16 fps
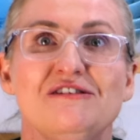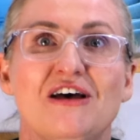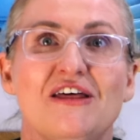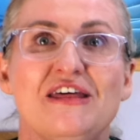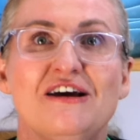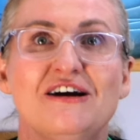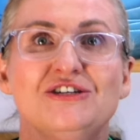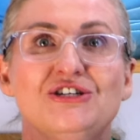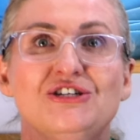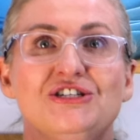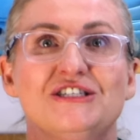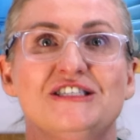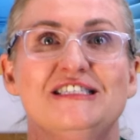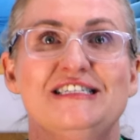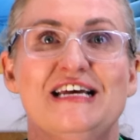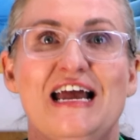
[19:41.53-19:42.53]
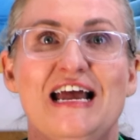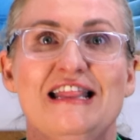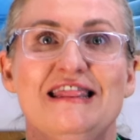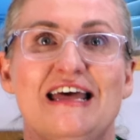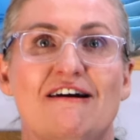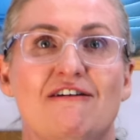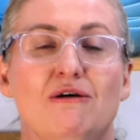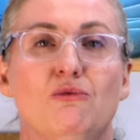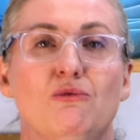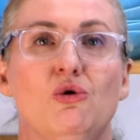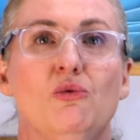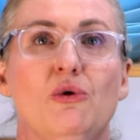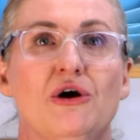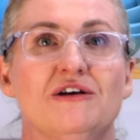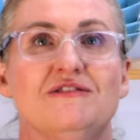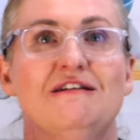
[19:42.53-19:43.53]
I think I should just stand there at
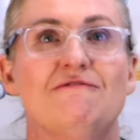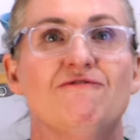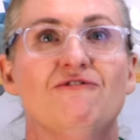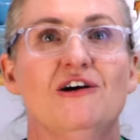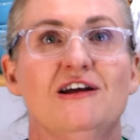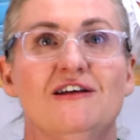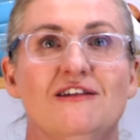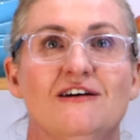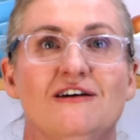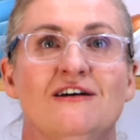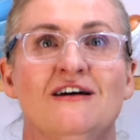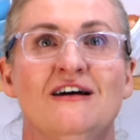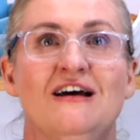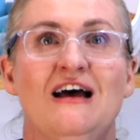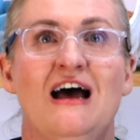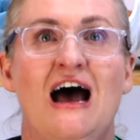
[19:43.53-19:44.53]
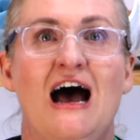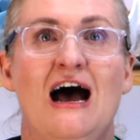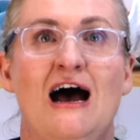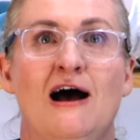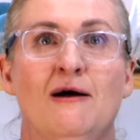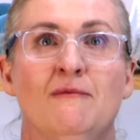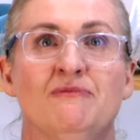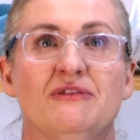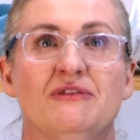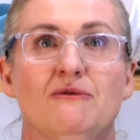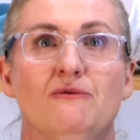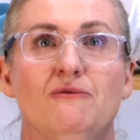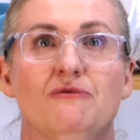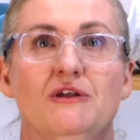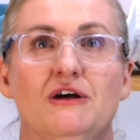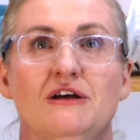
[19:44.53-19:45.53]
Woolworths in front of
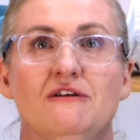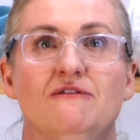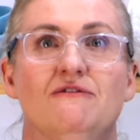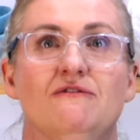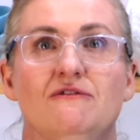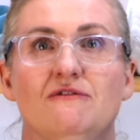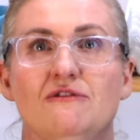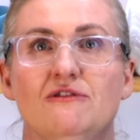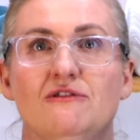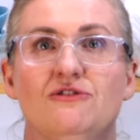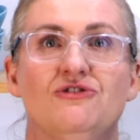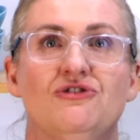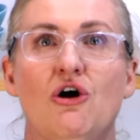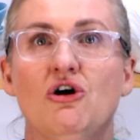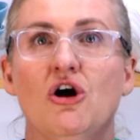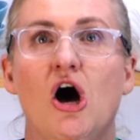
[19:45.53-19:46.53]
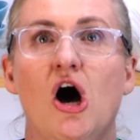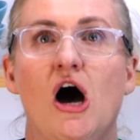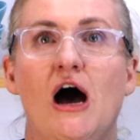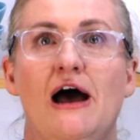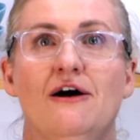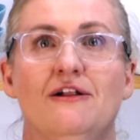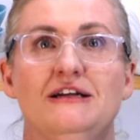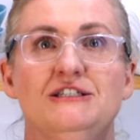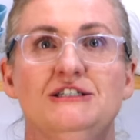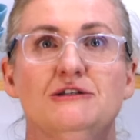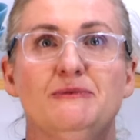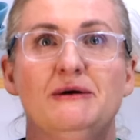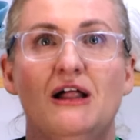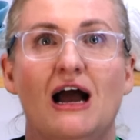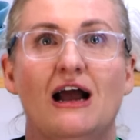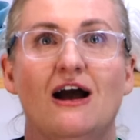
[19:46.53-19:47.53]
the stock aisle and just be
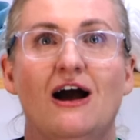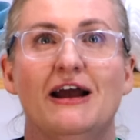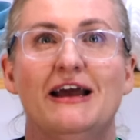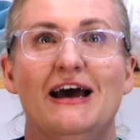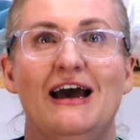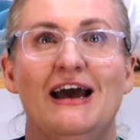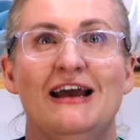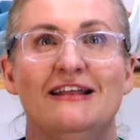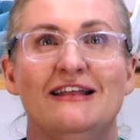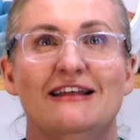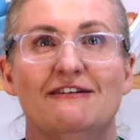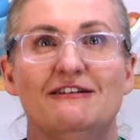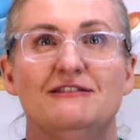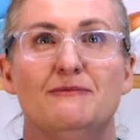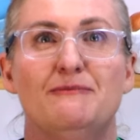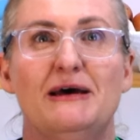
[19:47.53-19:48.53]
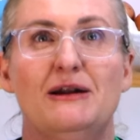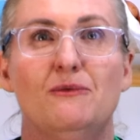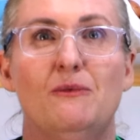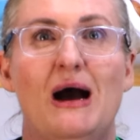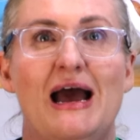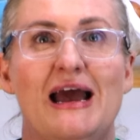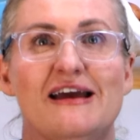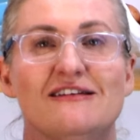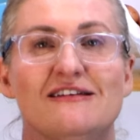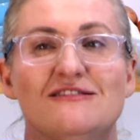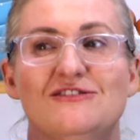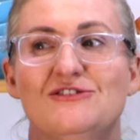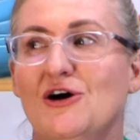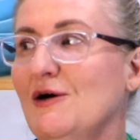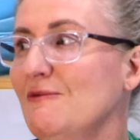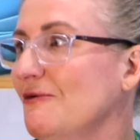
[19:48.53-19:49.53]
like, okay, there is a better way.
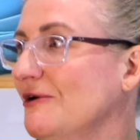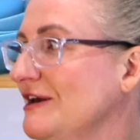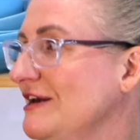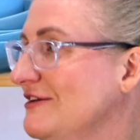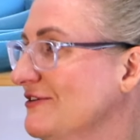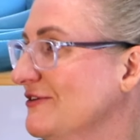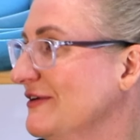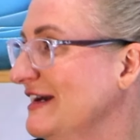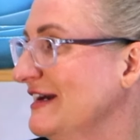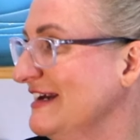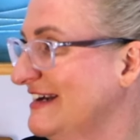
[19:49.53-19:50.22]
Stop. What are you doing?